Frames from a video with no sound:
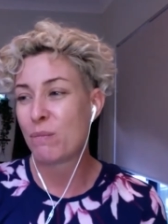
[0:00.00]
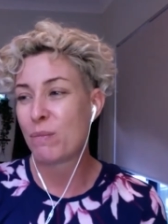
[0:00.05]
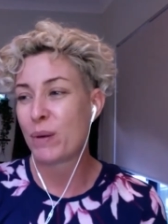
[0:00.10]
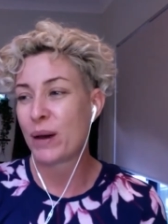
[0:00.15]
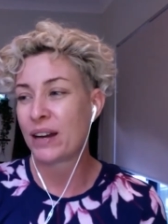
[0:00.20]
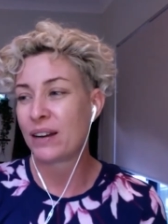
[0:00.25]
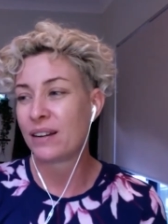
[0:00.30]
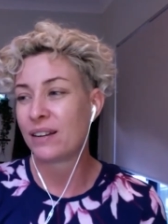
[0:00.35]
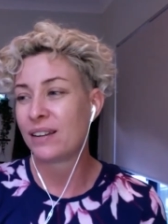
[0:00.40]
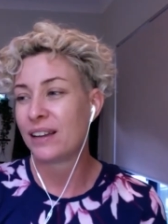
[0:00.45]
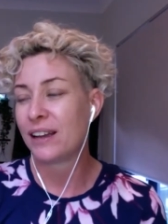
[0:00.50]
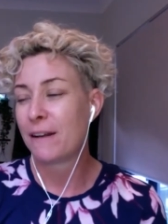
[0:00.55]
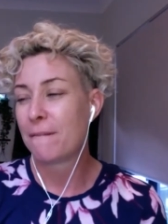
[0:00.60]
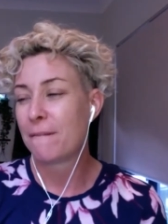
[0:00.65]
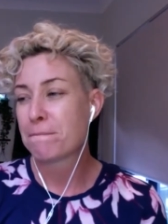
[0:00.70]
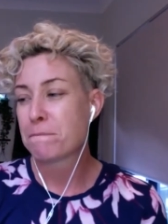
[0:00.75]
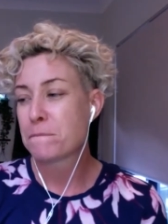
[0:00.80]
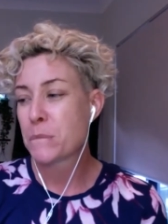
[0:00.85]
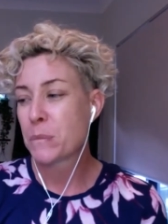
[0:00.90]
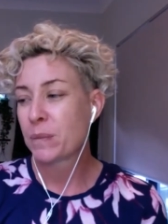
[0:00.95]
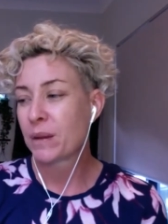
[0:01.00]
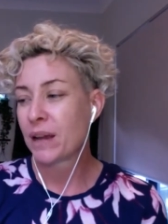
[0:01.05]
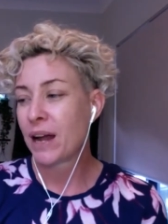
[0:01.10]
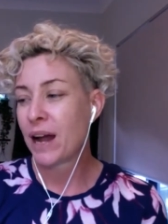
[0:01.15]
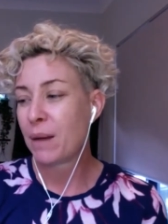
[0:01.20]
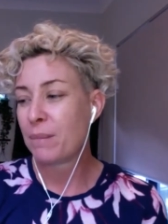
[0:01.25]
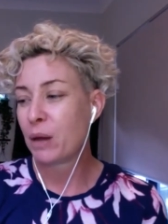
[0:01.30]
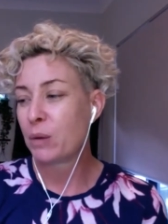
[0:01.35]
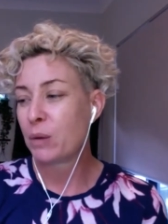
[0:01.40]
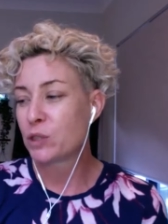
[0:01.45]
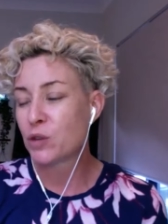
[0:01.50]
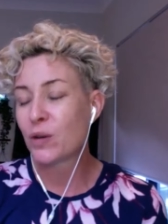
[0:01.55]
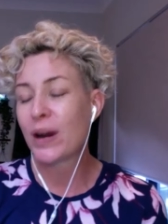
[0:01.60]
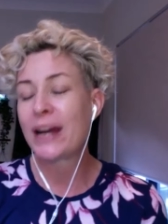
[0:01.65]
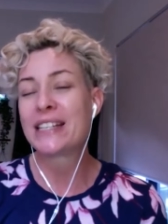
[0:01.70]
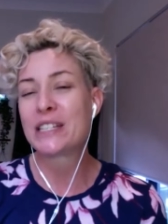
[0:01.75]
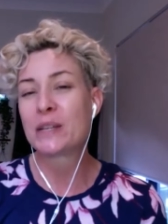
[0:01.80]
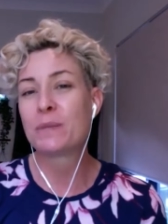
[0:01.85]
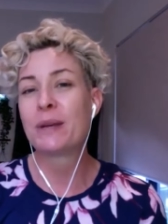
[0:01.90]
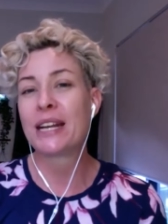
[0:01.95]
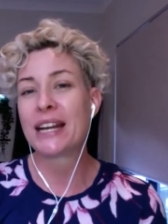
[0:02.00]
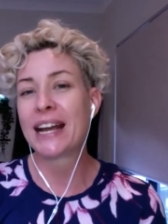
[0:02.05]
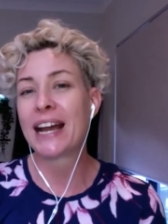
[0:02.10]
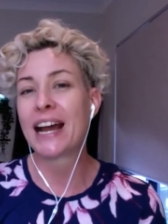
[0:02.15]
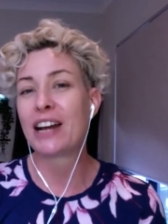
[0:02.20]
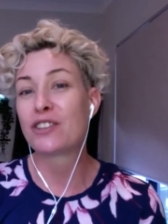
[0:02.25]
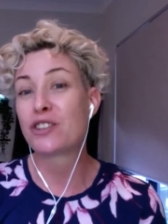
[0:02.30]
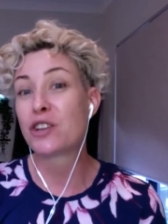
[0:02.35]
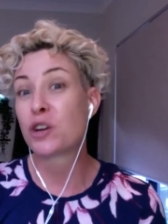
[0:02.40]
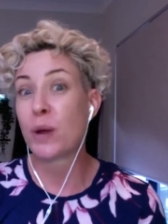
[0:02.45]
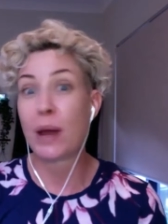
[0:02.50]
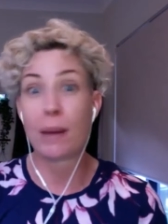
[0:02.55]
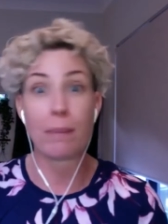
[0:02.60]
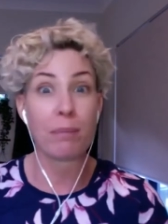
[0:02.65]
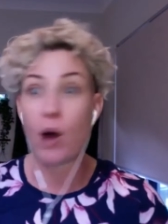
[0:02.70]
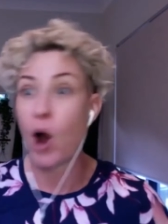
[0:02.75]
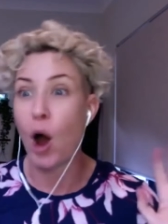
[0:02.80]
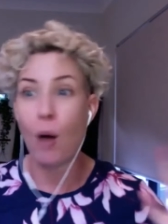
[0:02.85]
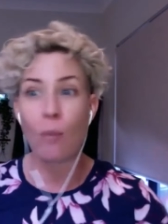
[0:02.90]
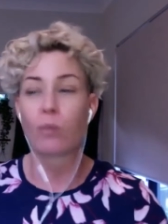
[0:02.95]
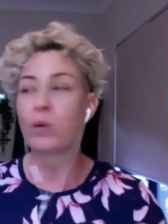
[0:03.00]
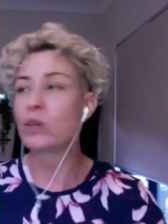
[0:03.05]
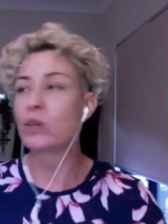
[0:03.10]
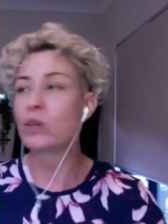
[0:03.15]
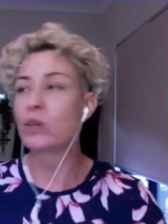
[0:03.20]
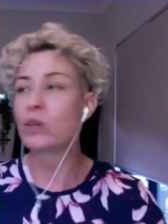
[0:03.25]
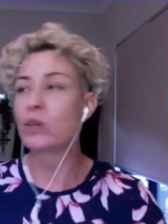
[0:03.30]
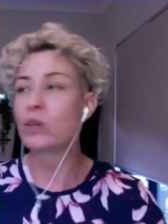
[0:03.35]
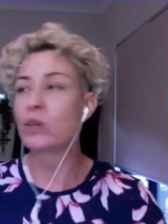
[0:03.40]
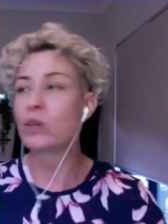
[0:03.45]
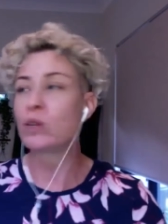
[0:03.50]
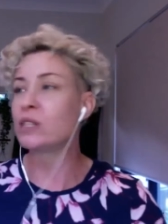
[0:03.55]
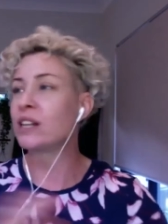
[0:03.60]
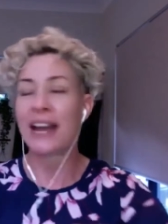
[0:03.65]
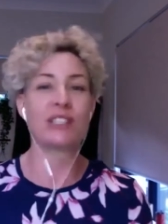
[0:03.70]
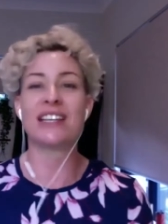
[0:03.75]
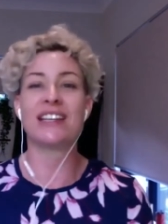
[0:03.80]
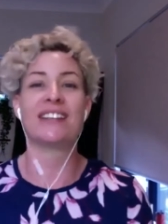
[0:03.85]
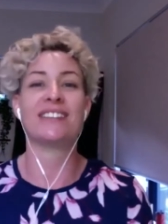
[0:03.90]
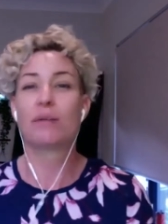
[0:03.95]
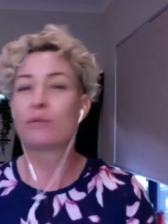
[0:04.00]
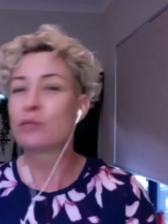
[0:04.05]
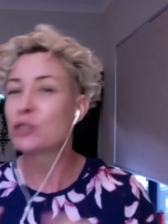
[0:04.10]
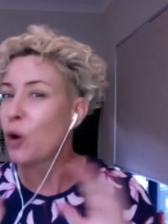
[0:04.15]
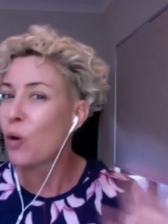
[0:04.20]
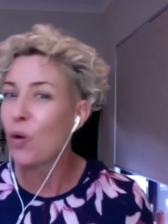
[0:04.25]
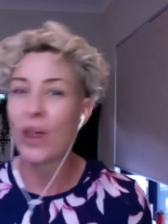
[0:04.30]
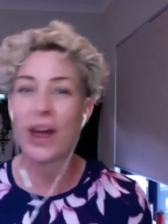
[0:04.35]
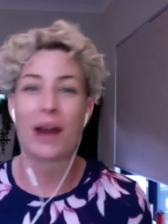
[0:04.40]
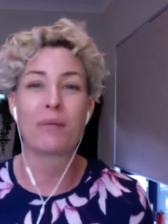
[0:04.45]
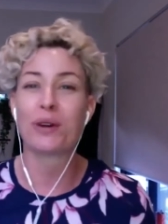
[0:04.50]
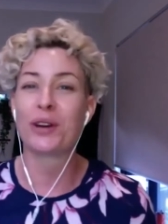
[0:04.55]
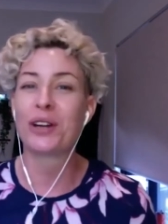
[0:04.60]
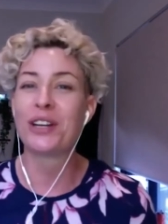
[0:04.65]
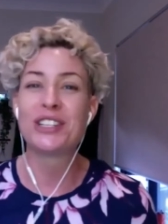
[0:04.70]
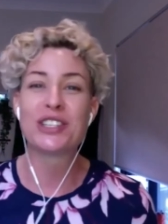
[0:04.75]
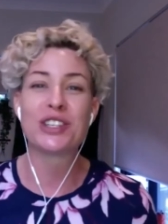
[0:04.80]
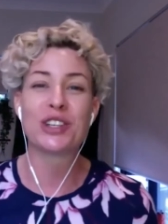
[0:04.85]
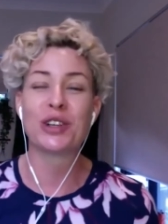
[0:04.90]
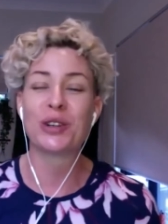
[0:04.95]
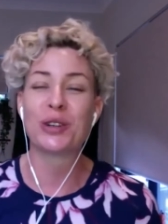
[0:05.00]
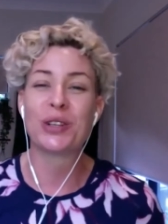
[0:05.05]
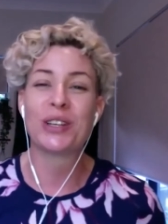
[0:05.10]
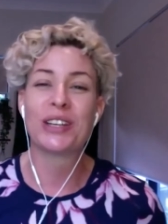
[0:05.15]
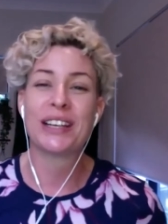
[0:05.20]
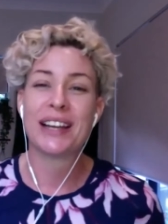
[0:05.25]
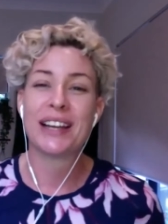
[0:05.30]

But um, it was great to be in a country where pop was like, that was it. That was all they were into.